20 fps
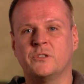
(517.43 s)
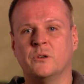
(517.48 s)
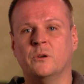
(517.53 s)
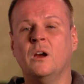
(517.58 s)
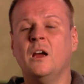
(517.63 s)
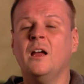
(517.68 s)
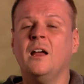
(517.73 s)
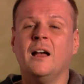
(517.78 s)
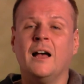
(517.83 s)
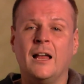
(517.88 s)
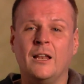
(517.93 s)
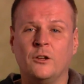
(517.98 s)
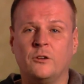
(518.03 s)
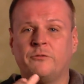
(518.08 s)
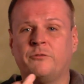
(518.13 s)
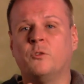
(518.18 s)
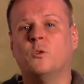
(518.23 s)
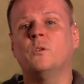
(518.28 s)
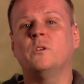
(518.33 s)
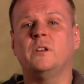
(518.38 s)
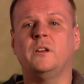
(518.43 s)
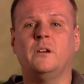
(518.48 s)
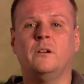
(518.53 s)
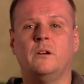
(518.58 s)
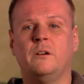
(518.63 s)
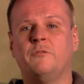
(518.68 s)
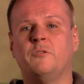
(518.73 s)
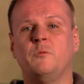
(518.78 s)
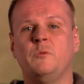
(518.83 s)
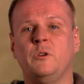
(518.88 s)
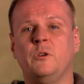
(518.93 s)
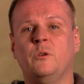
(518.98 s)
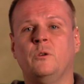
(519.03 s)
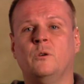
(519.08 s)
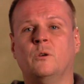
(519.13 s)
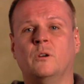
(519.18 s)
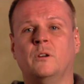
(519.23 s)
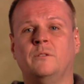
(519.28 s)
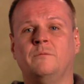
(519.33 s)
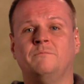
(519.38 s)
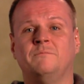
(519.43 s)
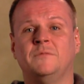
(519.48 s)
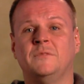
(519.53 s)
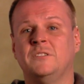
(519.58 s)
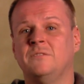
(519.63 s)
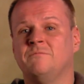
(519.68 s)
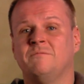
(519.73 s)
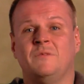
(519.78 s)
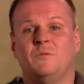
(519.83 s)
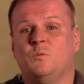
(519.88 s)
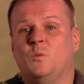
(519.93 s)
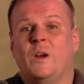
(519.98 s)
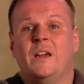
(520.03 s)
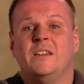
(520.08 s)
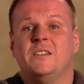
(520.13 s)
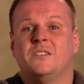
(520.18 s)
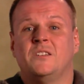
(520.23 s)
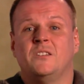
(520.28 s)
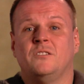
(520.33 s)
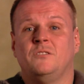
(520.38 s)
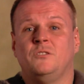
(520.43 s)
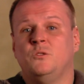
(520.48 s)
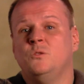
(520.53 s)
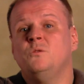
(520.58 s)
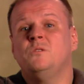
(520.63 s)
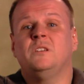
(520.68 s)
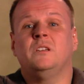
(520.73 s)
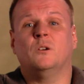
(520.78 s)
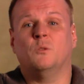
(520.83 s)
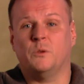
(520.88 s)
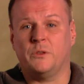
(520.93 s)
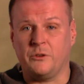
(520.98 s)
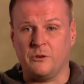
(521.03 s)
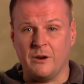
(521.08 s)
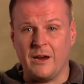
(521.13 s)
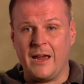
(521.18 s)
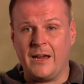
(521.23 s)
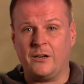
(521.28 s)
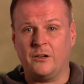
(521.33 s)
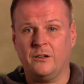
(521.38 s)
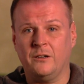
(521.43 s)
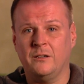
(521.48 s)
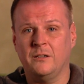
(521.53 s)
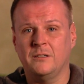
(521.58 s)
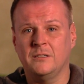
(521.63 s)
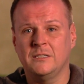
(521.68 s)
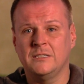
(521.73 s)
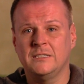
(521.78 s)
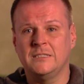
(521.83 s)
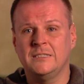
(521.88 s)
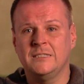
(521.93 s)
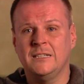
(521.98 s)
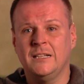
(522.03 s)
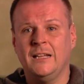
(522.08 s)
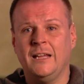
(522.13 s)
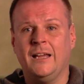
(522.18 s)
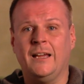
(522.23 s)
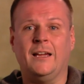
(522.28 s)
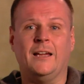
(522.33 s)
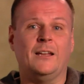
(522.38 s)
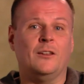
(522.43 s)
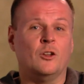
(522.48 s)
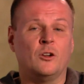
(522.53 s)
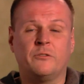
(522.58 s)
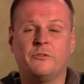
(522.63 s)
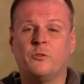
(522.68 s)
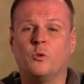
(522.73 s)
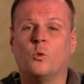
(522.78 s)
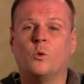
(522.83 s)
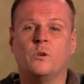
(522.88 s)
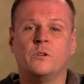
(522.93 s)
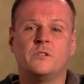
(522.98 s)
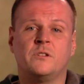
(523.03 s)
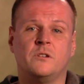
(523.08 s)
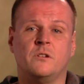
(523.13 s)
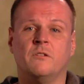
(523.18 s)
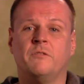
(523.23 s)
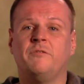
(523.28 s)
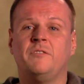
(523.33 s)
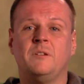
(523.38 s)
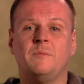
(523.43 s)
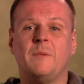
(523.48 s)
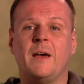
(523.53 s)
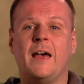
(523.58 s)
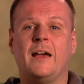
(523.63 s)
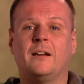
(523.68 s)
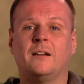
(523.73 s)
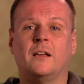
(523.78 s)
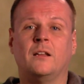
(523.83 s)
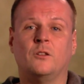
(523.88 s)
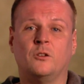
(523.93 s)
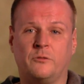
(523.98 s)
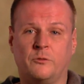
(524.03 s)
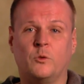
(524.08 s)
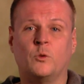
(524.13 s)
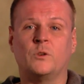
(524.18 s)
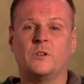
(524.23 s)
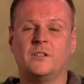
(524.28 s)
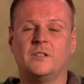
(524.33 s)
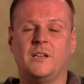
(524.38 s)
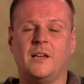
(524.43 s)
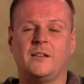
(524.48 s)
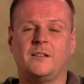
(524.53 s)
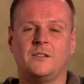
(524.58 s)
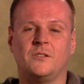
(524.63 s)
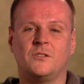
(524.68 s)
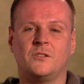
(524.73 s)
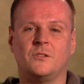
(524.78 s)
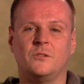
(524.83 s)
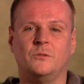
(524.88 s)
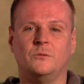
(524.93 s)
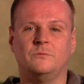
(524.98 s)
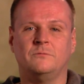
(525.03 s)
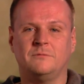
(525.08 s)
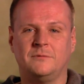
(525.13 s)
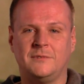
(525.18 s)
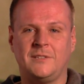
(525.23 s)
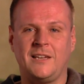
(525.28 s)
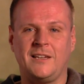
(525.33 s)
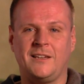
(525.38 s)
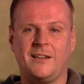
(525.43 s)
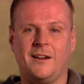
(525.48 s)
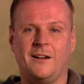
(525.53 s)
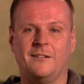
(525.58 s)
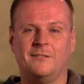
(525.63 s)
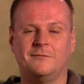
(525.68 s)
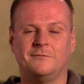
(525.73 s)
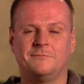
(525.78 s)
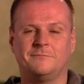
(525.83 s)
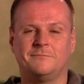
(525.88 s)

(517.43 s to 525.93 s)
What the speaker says: So I look forward to hearing from you on ways that you deal with your anger. And I look forward to your feedback, and I look forward to connecting soon. Take care.